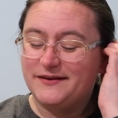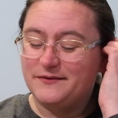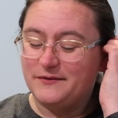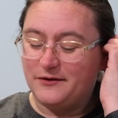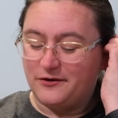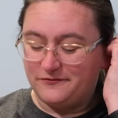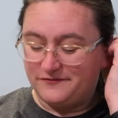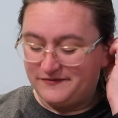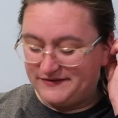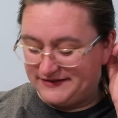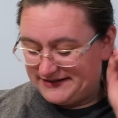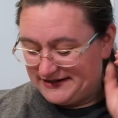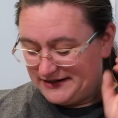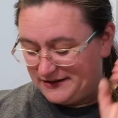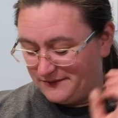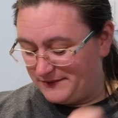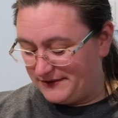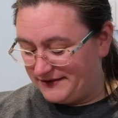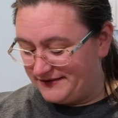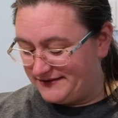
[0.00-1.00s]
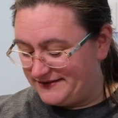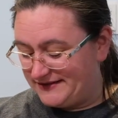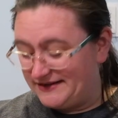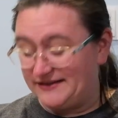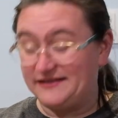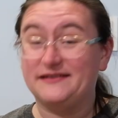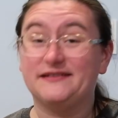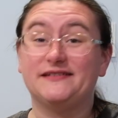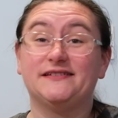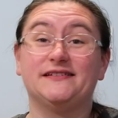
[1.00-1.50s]
Obviously with
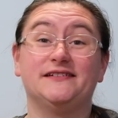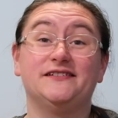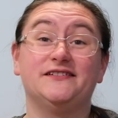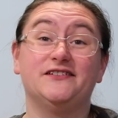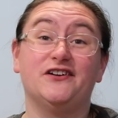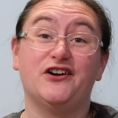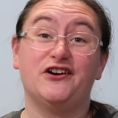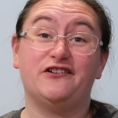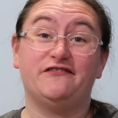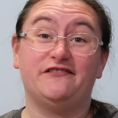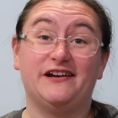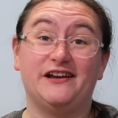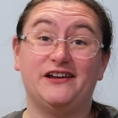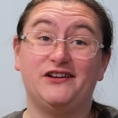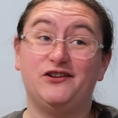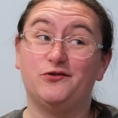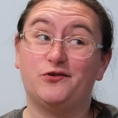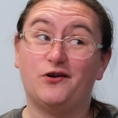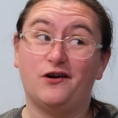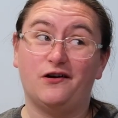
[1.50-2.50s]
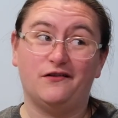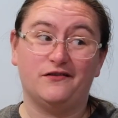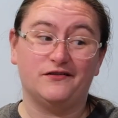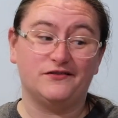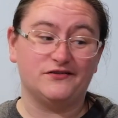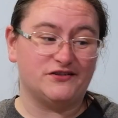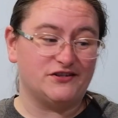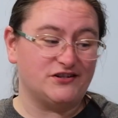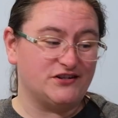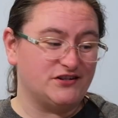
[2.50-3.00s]
sickness and diarrhea, you
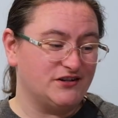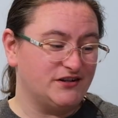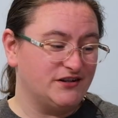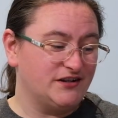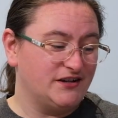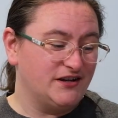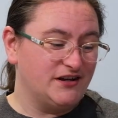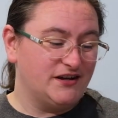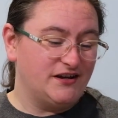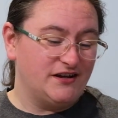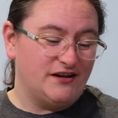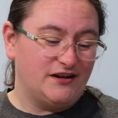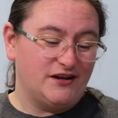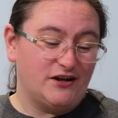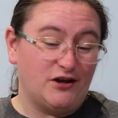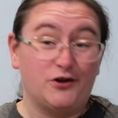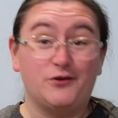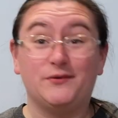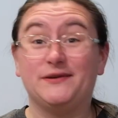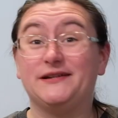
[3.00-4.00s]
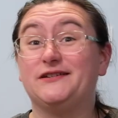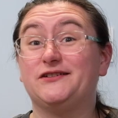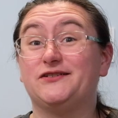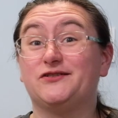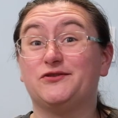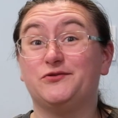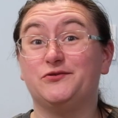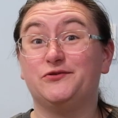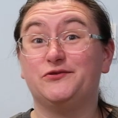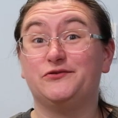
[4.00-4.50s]
can't go into
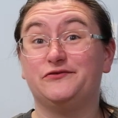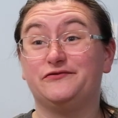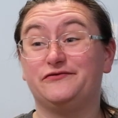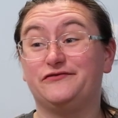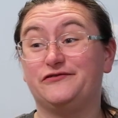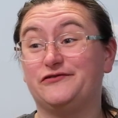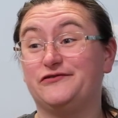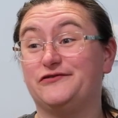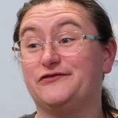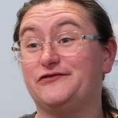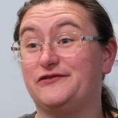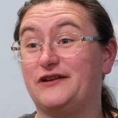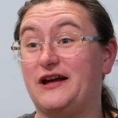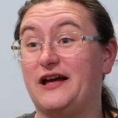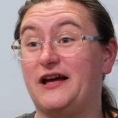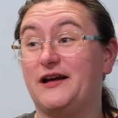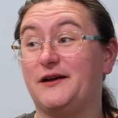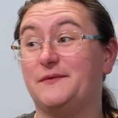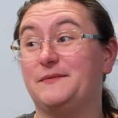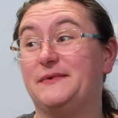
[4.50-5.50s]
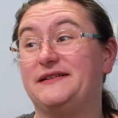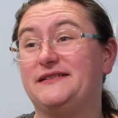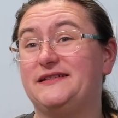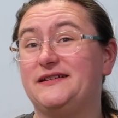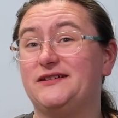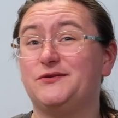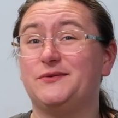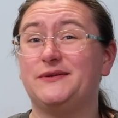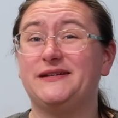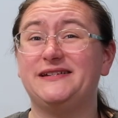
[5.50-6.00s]
school for, um, is
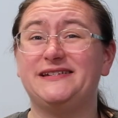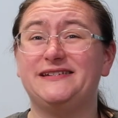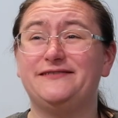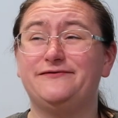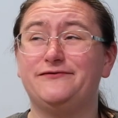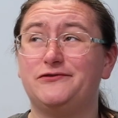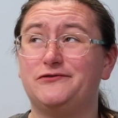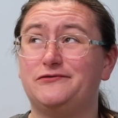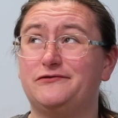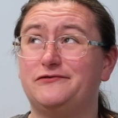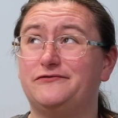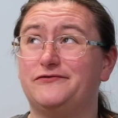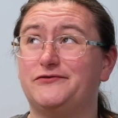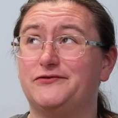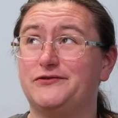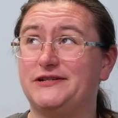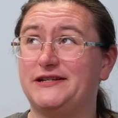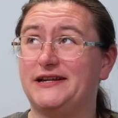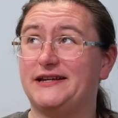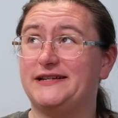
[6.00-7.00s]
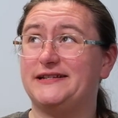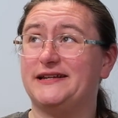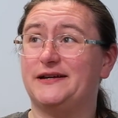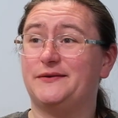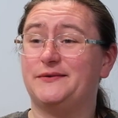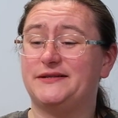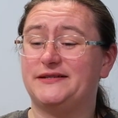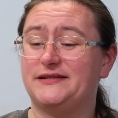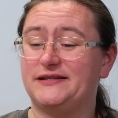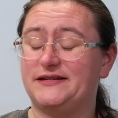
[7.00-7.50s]
it twenty-four or forty-eight
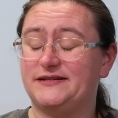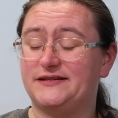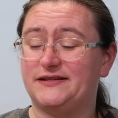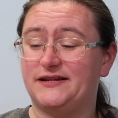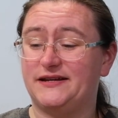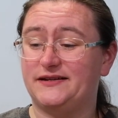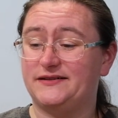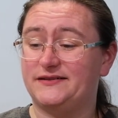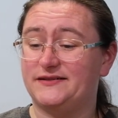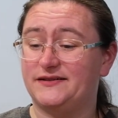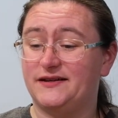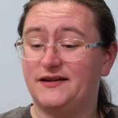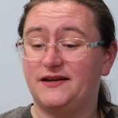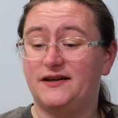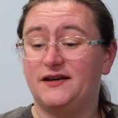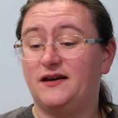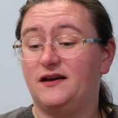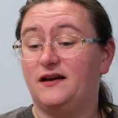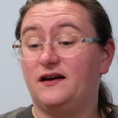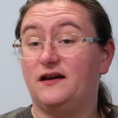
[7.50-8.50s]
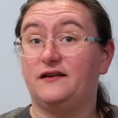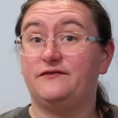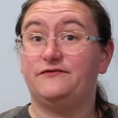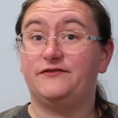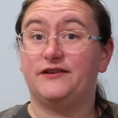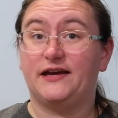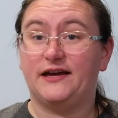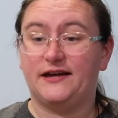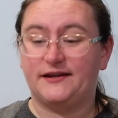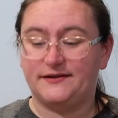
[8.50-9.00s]
hours these days? I
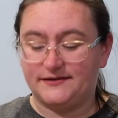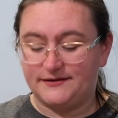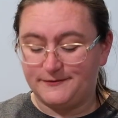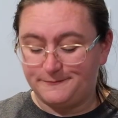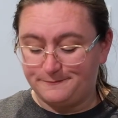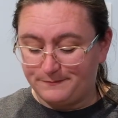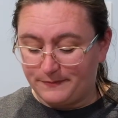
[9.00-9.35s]
forget.